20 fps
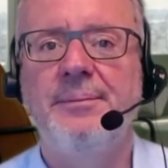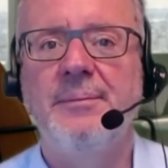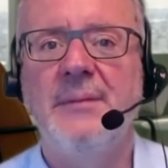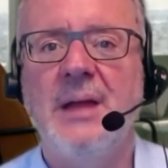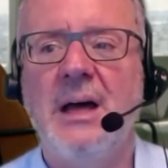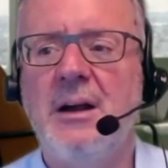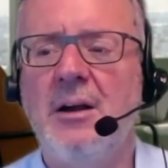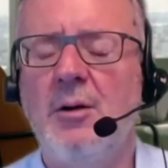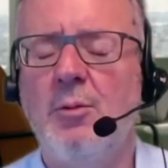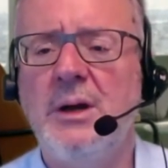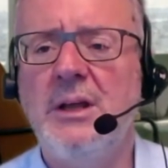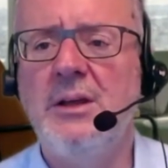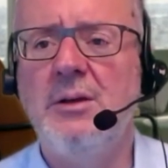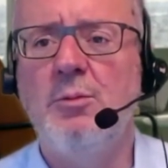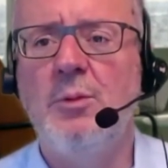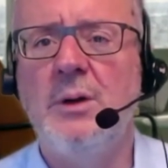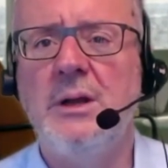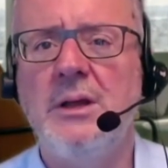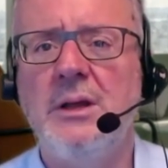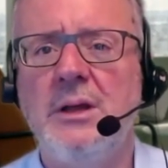I don't know. What do you,
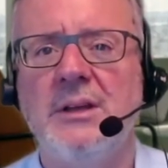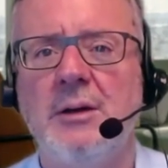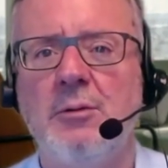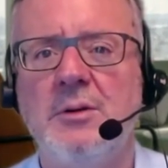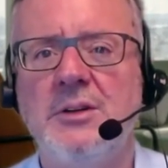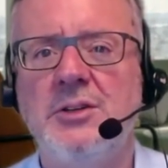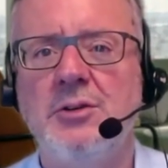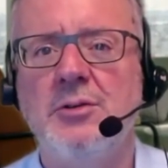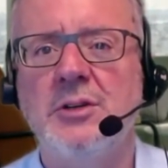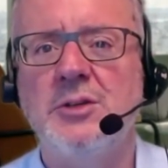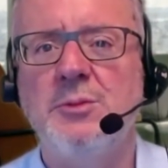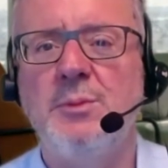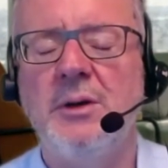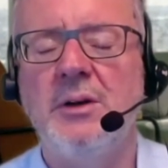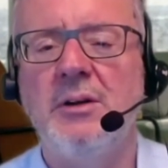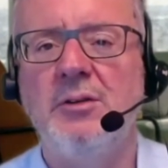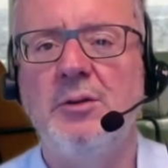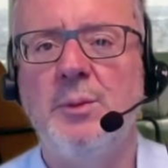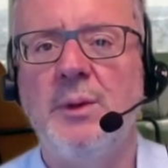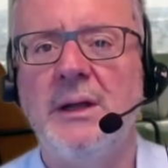what do you think? What's your
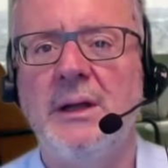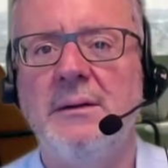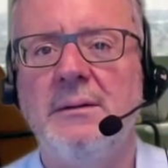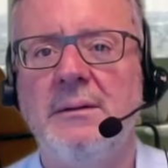experience been?